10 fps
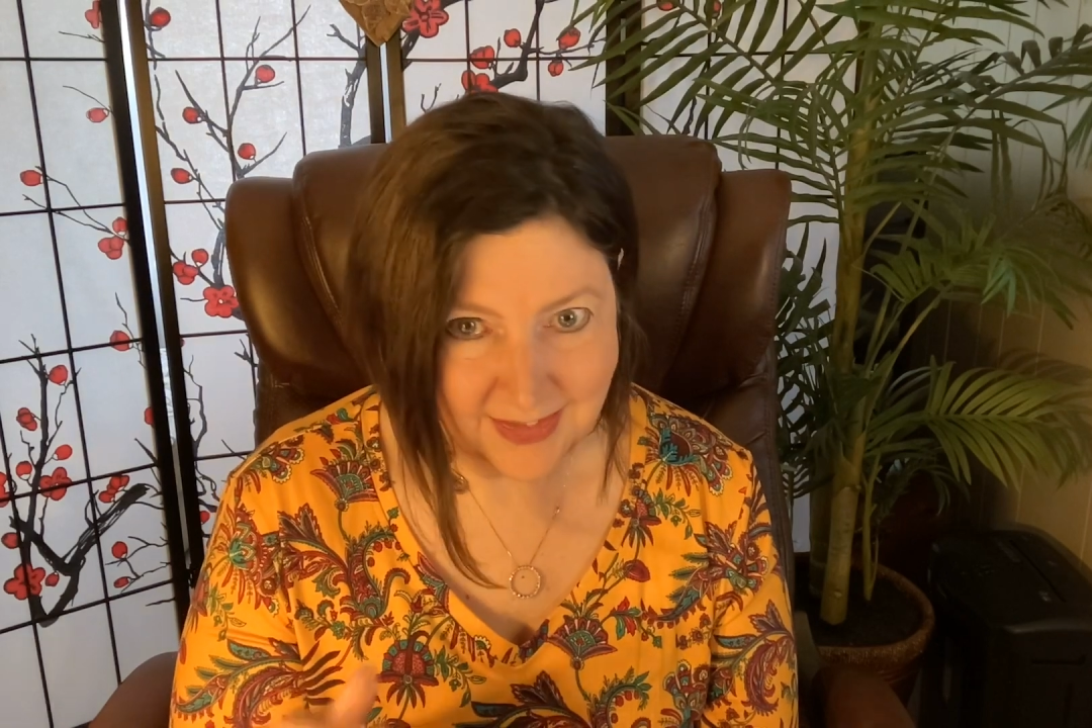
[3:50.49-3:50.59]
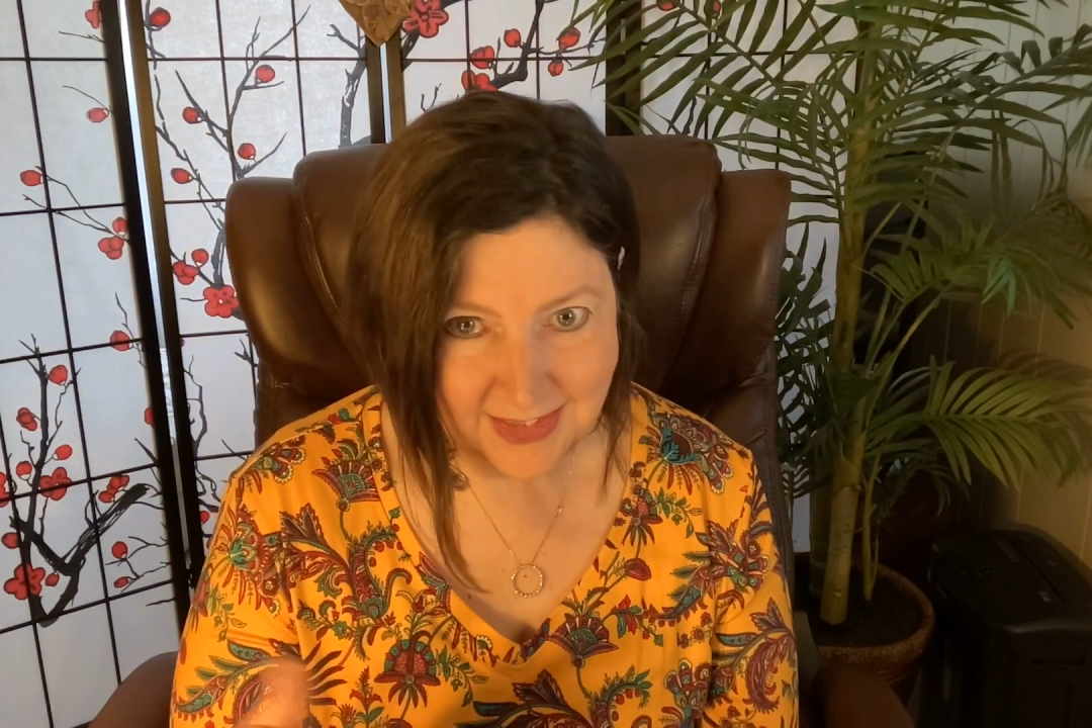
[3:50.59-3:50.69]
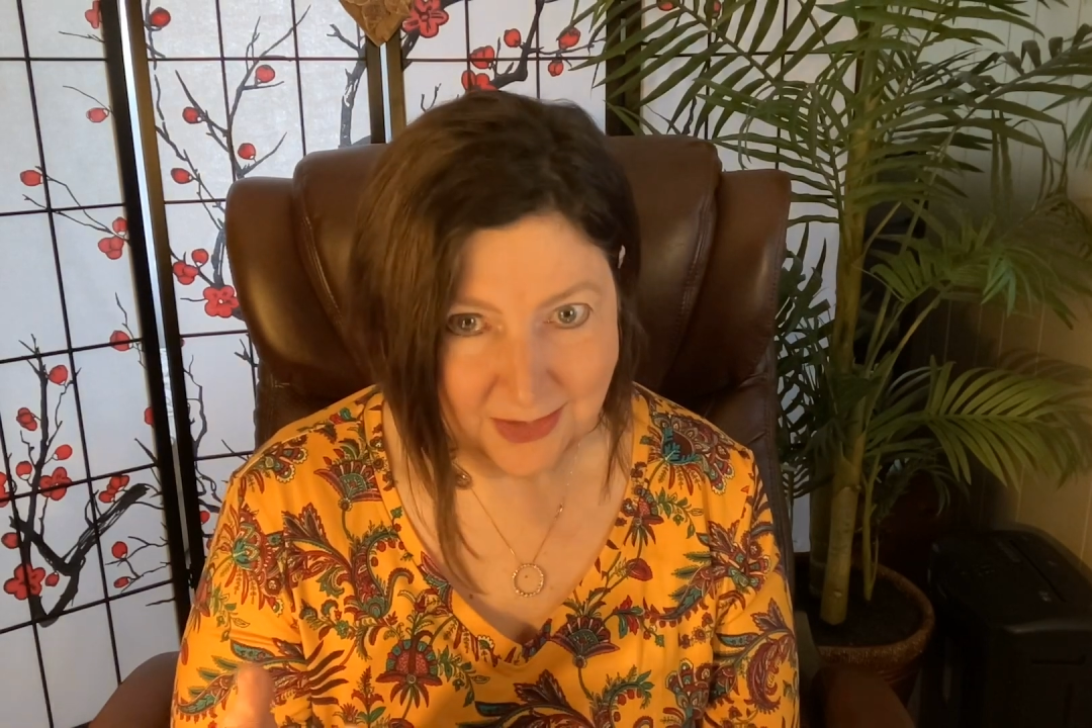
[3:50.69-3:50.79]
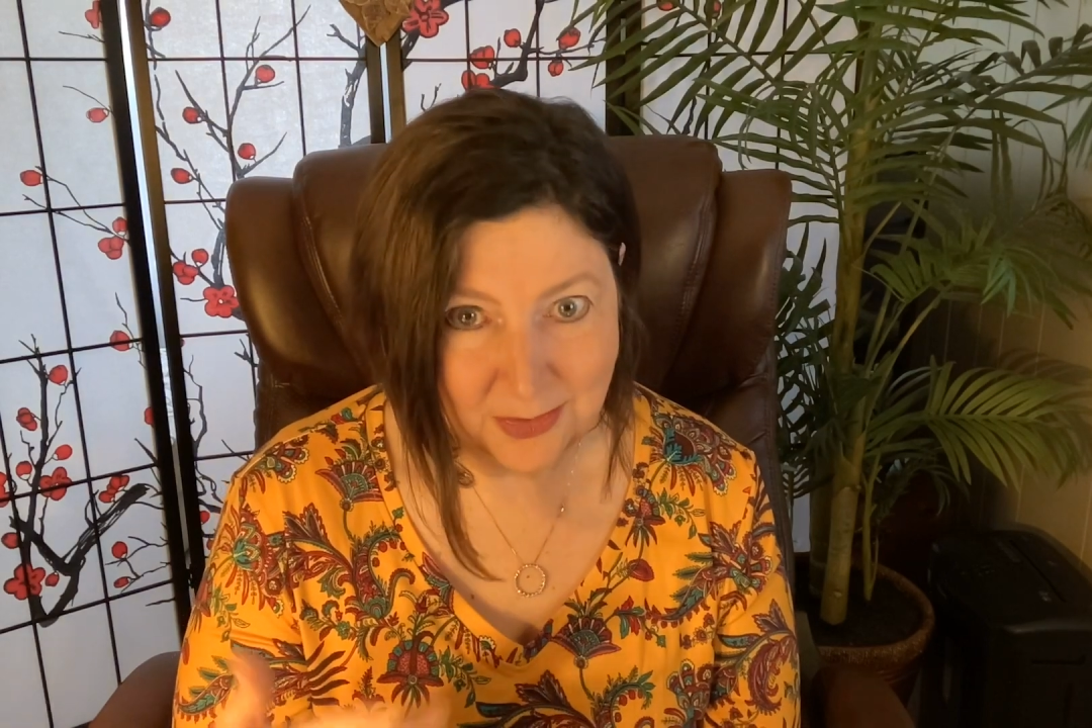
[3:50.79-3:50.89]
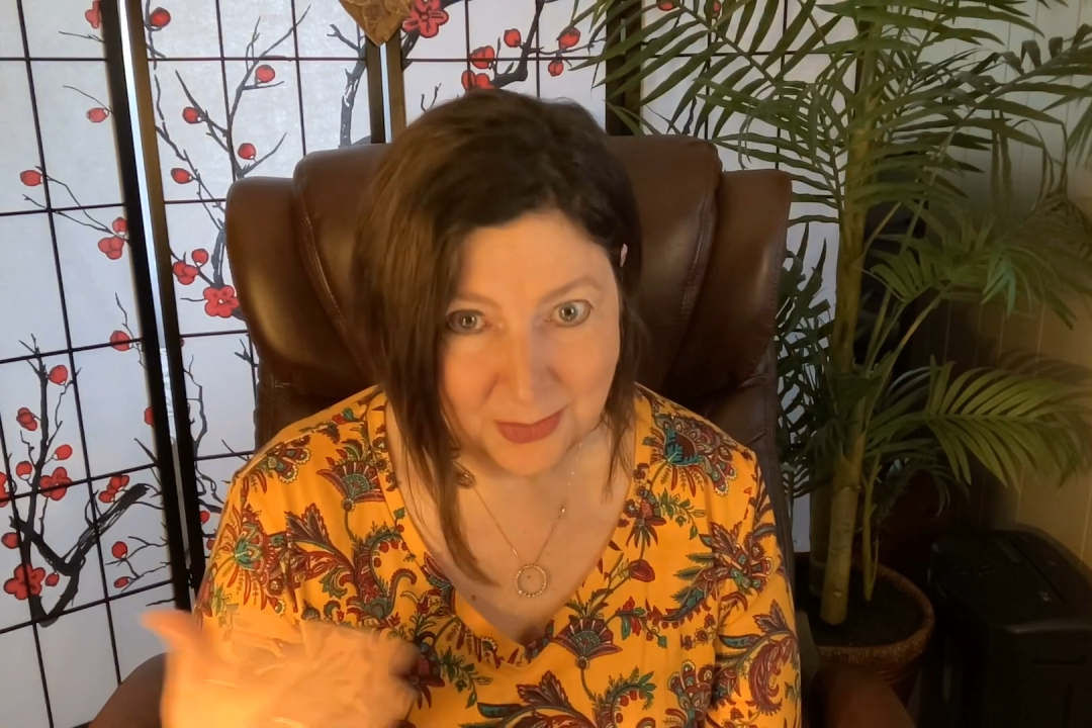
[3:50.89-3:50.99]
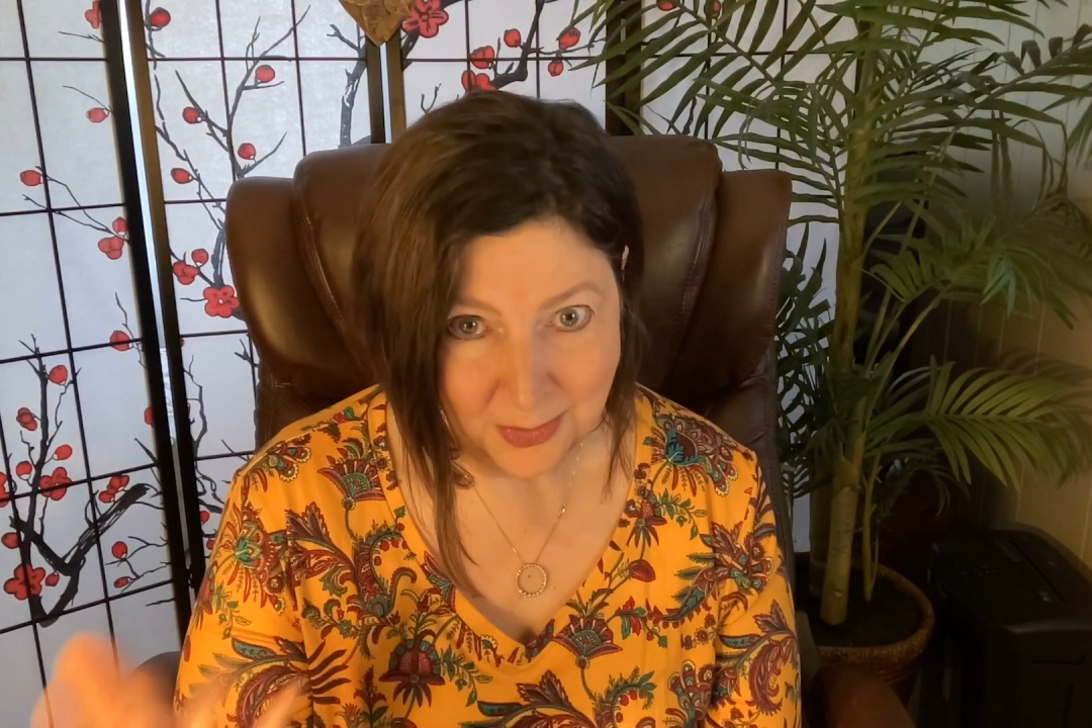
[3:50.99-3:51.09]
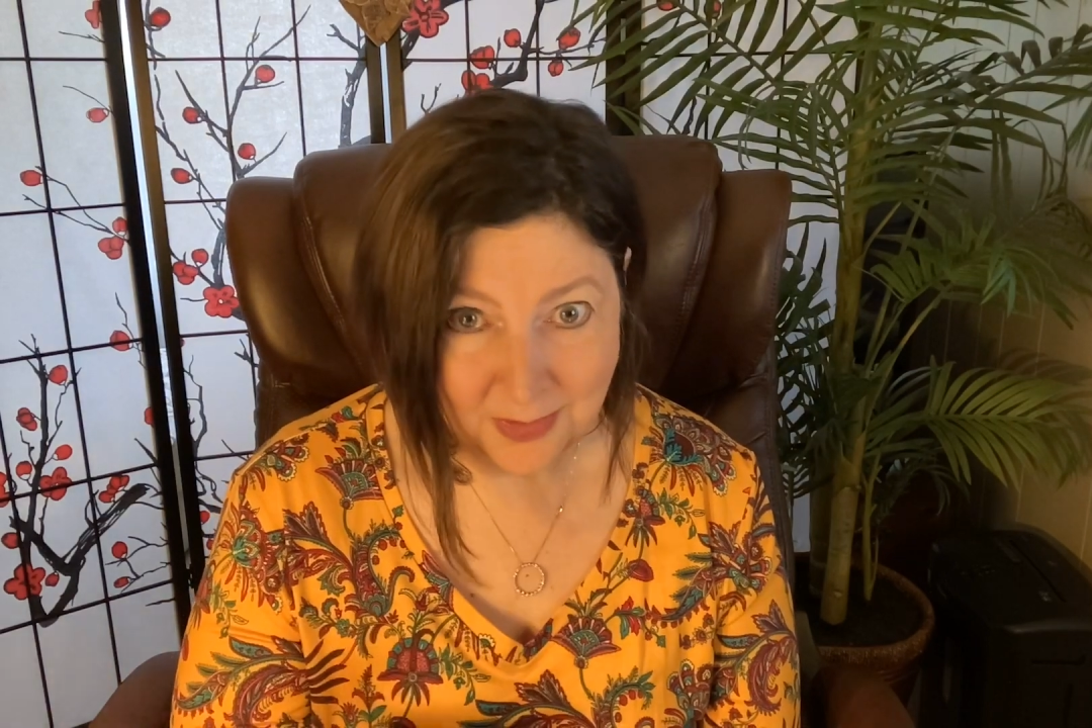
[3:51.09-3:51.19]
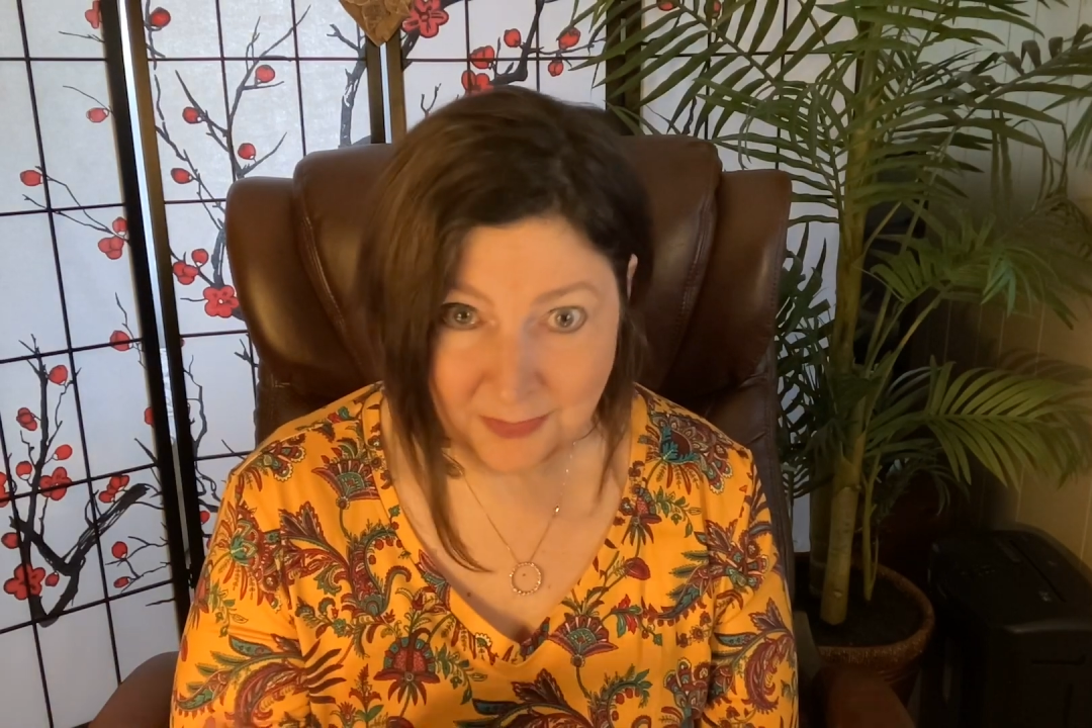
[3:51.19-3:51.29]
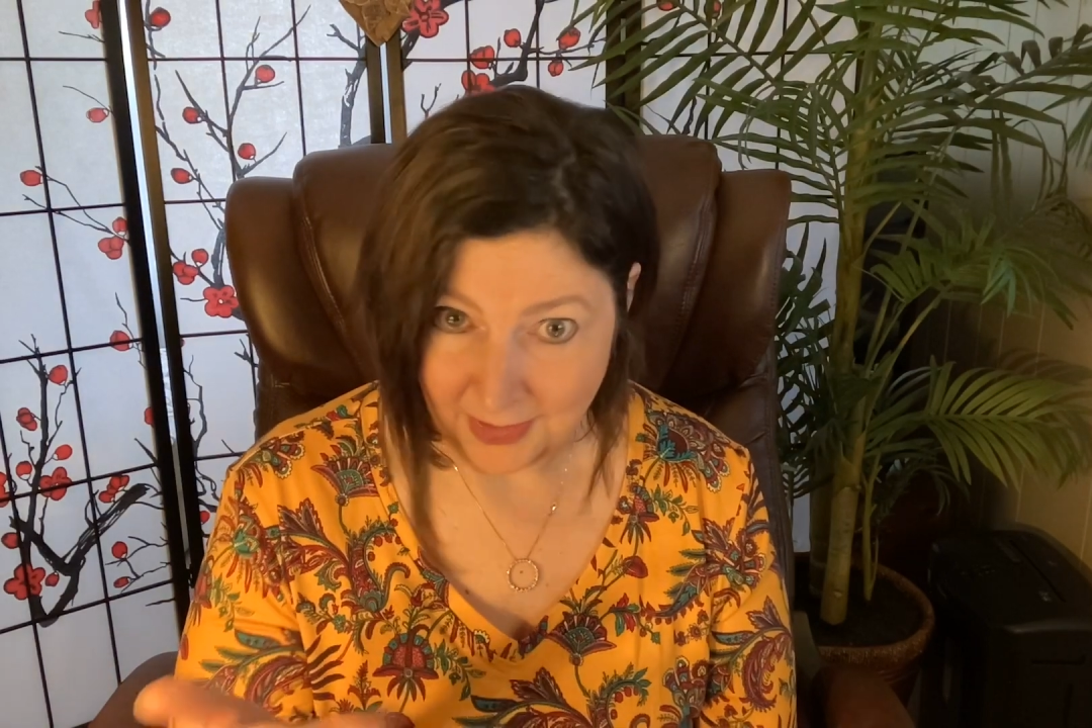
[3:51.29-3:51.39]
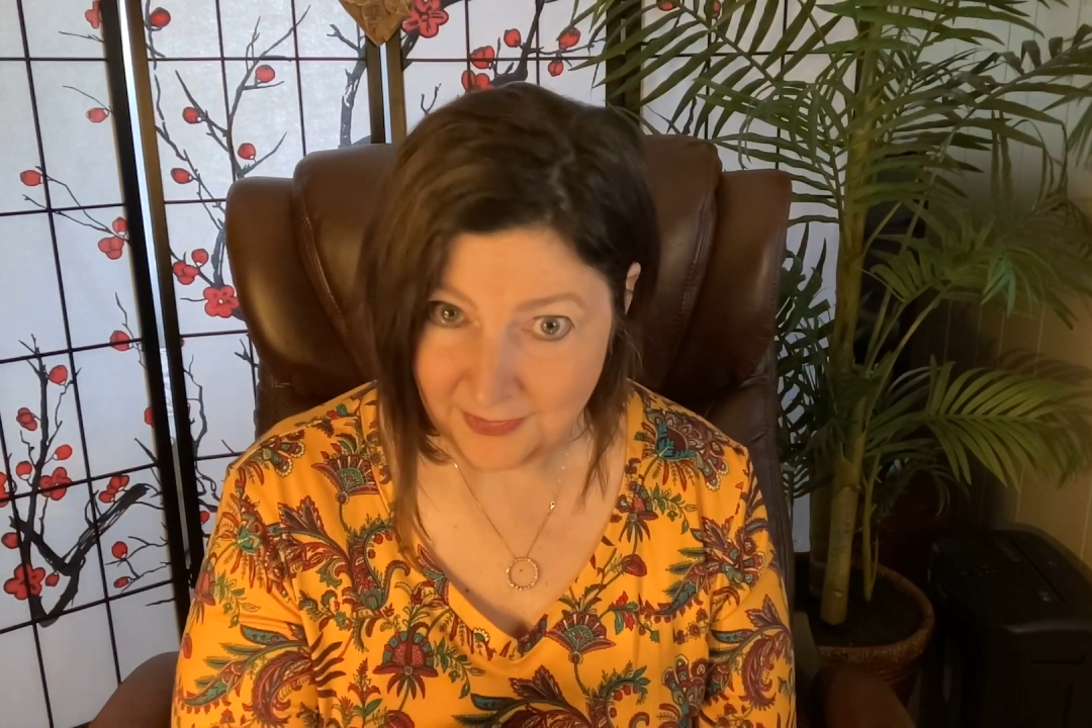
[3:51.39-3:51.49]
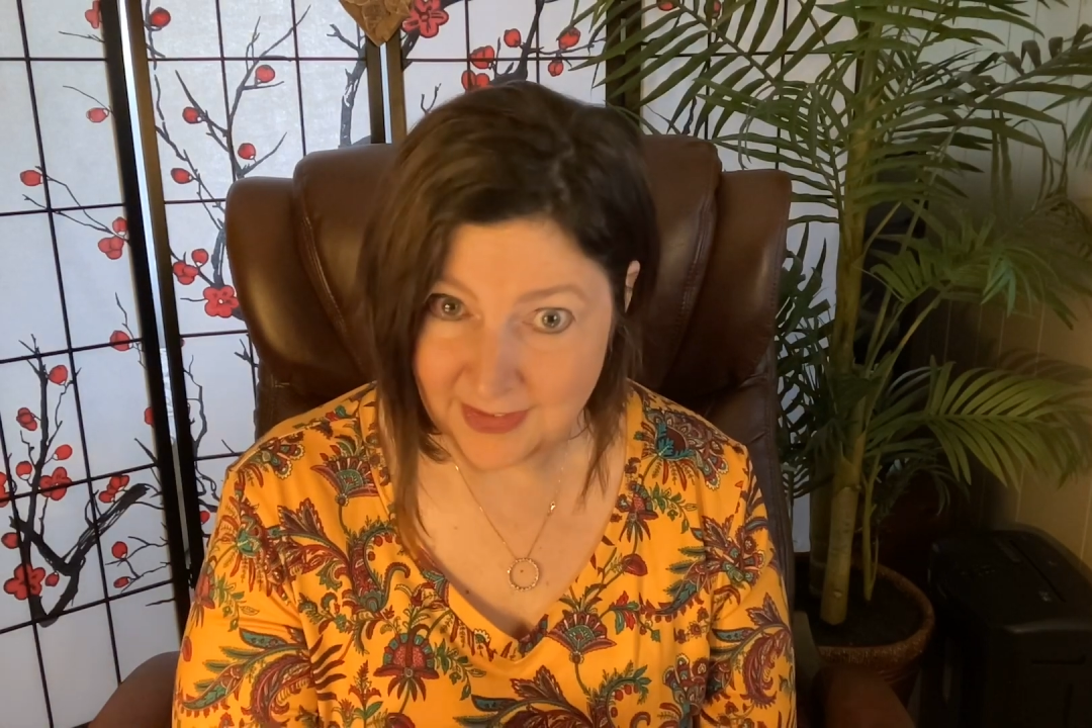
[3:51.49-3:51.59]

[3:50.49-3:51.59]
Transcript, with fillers: the sacred circle of life,